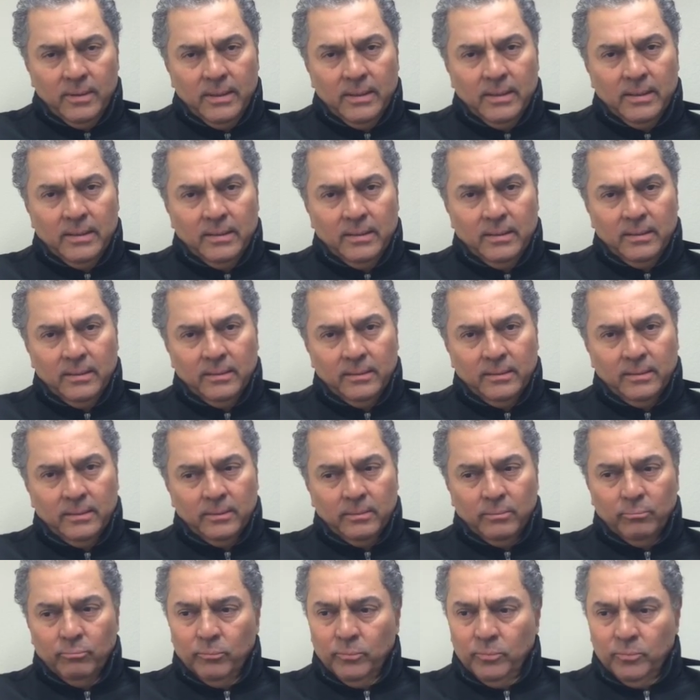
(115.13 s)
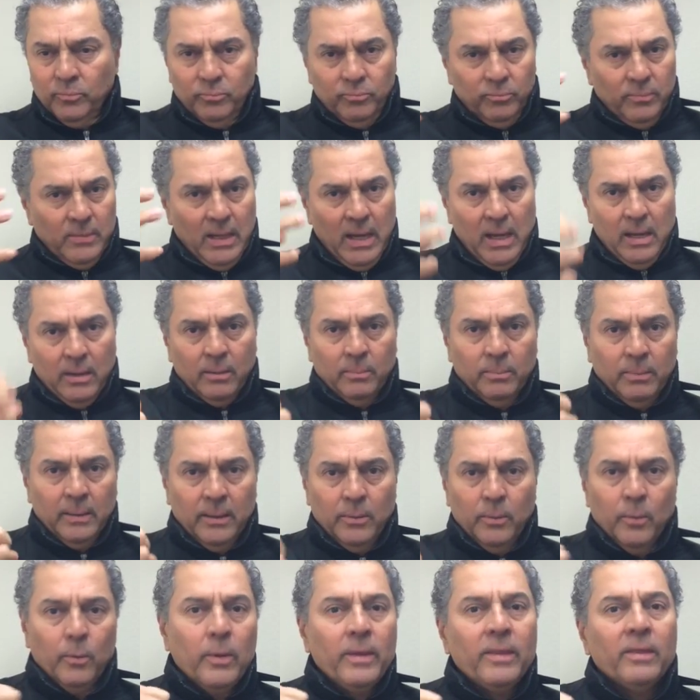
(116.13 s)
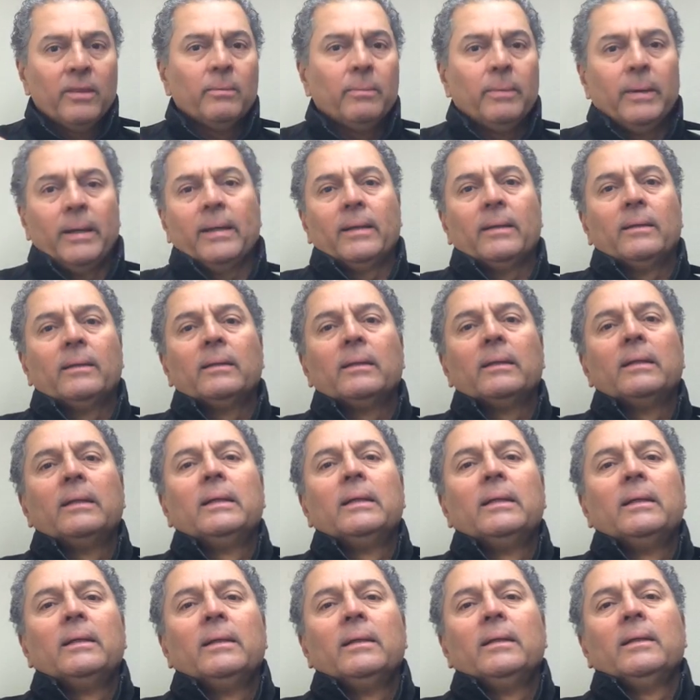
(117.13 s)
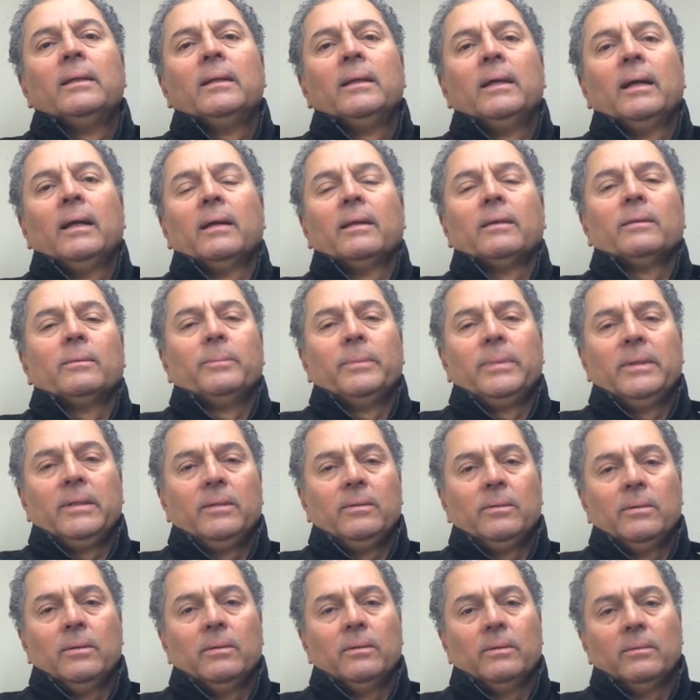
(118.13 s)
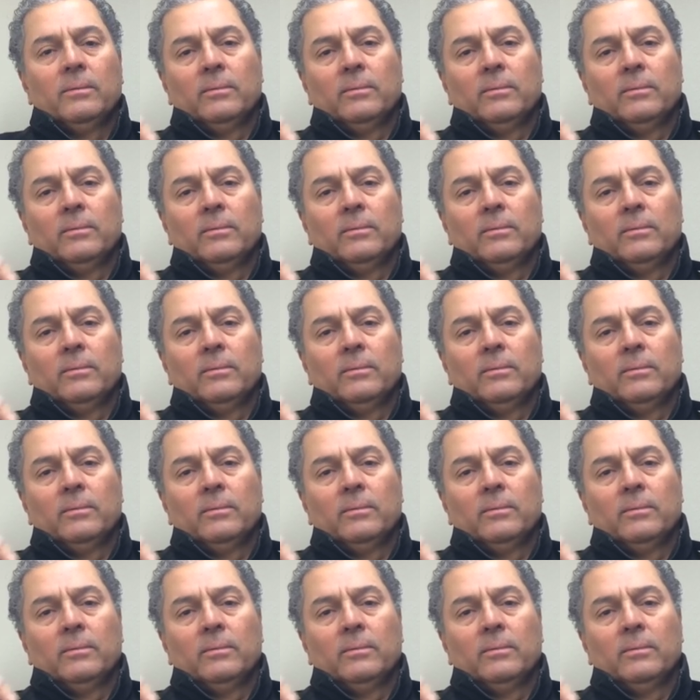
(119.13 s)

is how to play with the band, how to be,